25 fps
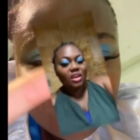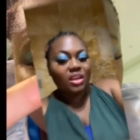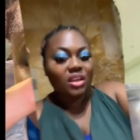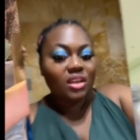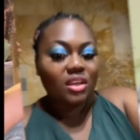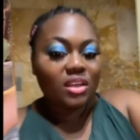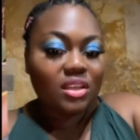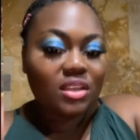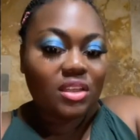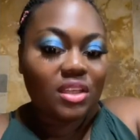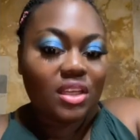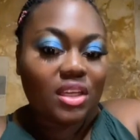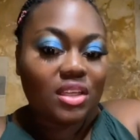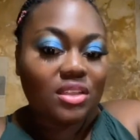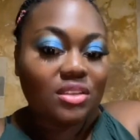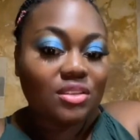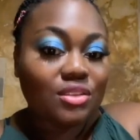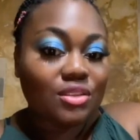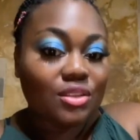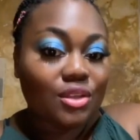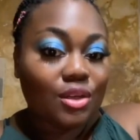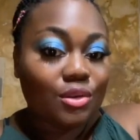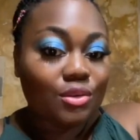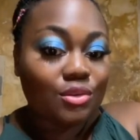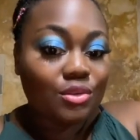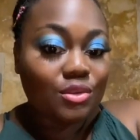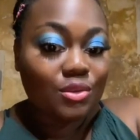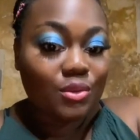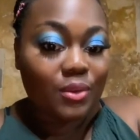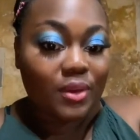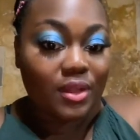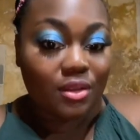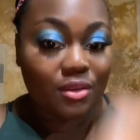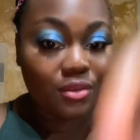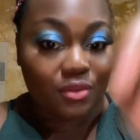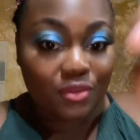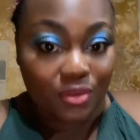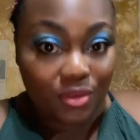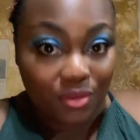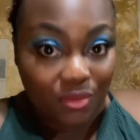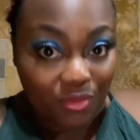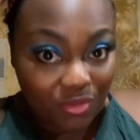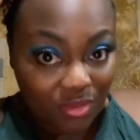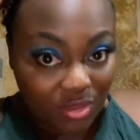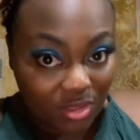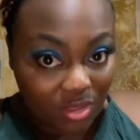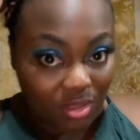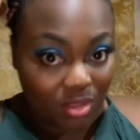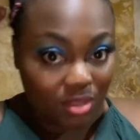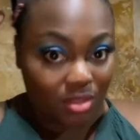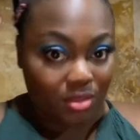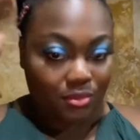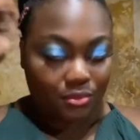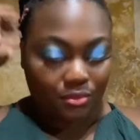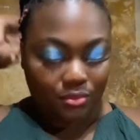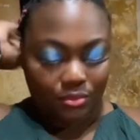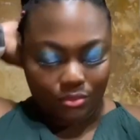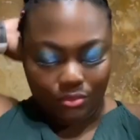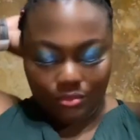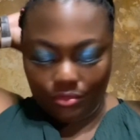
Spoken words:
It is now 12:15.